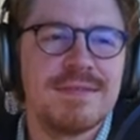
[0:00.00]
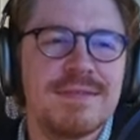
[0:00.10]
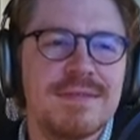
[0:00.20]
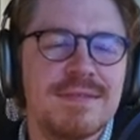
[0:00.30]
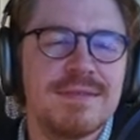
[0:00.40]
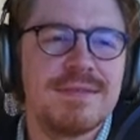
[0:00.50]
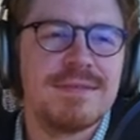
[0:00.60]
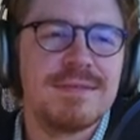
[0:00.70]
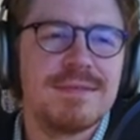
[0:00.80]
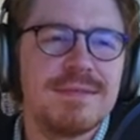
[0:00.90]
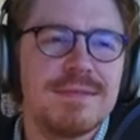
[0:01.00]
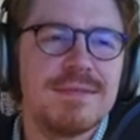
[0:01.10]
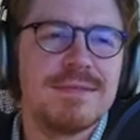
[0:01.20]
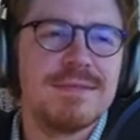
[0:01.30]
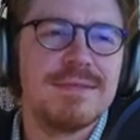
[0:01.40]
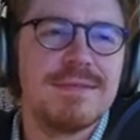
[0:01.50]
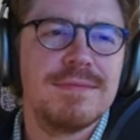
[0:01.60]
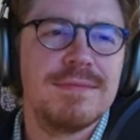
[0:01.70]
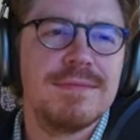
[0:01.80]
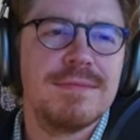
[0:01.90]

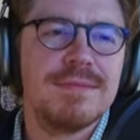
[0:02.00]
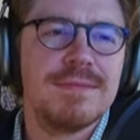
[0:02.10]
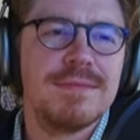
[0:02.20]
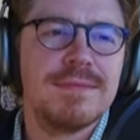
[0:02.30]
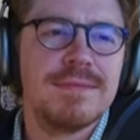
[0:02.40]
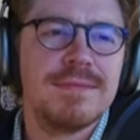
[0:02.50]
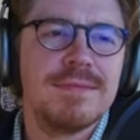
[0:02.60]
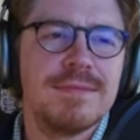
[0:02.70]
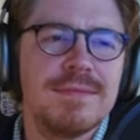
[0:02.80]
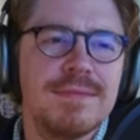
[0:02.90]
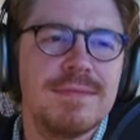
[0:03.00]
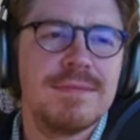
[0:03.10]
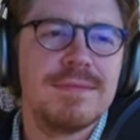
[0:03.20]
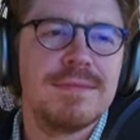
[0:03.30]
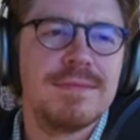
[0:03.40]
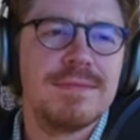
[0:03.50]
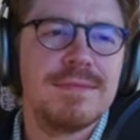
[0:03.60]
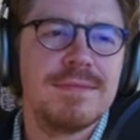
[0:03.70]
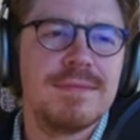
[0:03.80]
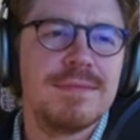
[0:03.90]

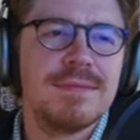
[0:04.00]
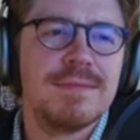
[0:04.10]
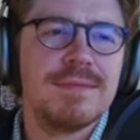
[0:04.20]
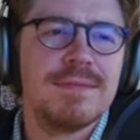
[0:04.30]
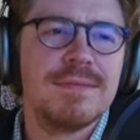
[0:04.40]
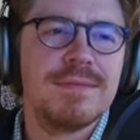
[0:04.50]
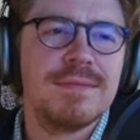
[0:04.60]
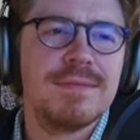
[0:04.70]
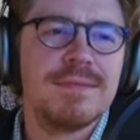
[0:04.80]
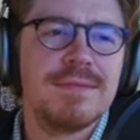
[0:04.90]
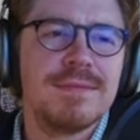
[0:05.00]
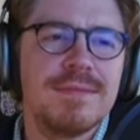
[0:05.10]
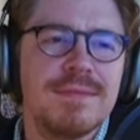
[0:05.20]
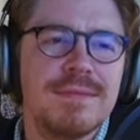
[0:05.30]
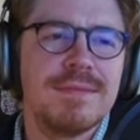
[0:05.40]
This person isn't speaking.